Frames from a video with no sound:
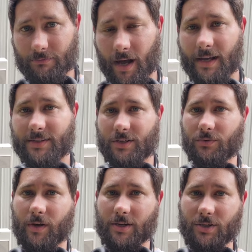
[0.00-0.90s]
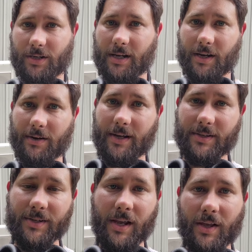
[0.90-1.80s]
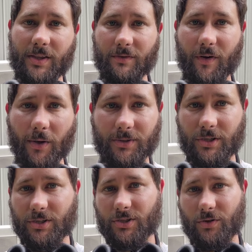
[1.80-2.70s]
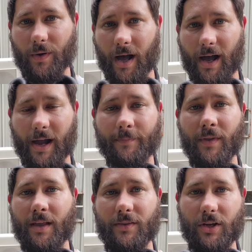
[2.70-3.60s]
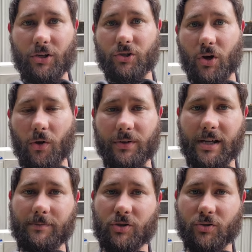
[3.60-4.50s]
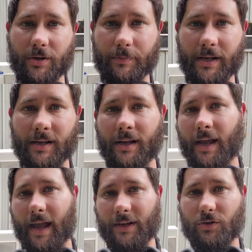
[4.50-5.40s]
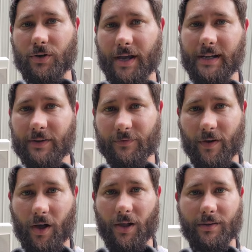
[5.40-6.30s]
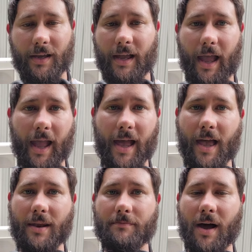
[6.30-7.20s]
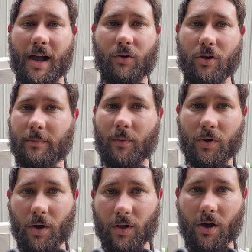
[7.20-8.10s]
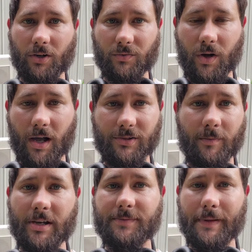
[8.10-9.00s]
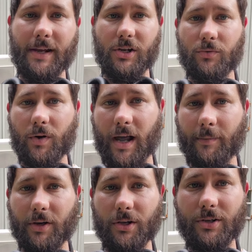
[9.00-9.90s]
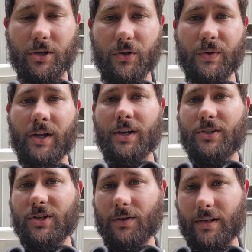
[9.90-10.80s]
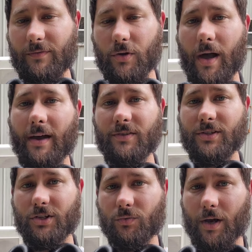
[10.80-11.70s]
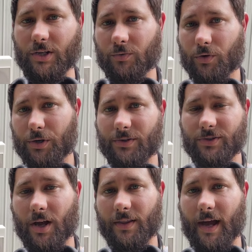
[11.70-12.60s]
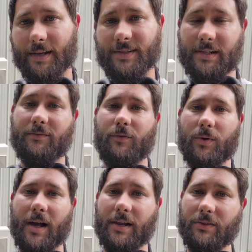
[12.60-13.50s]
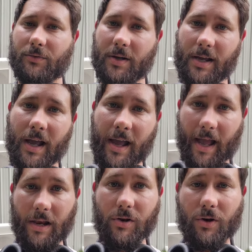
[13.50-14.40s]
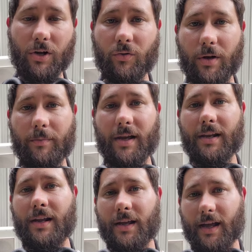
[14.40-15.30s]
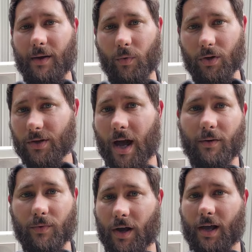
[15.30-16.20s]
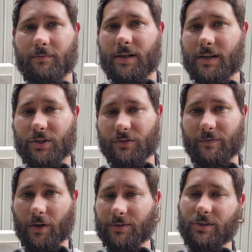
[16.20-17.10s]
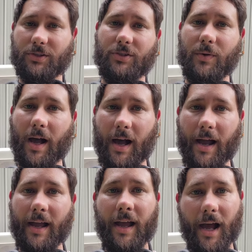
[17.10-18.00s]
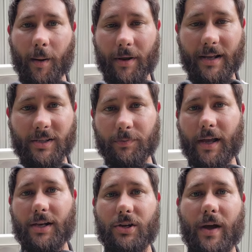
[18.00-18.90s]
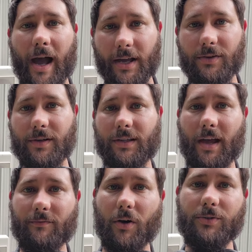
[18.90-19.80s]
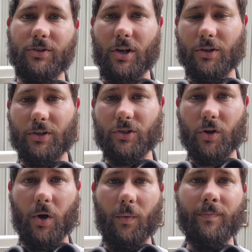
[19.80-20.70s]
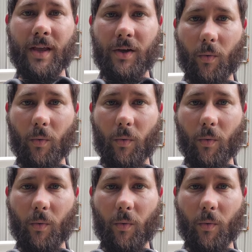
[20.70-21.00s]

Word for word: to my situation here is the voltage is too high, the control keeps tripping and creating a fault, and my equipment will no longer run. So I'm going to explain to you what I'm going to do so that if you have a situation where you install the I C M four ninety-three and your equipment will not run because your voltage is too high, I'm going to explain to you how you can get that voltage under control.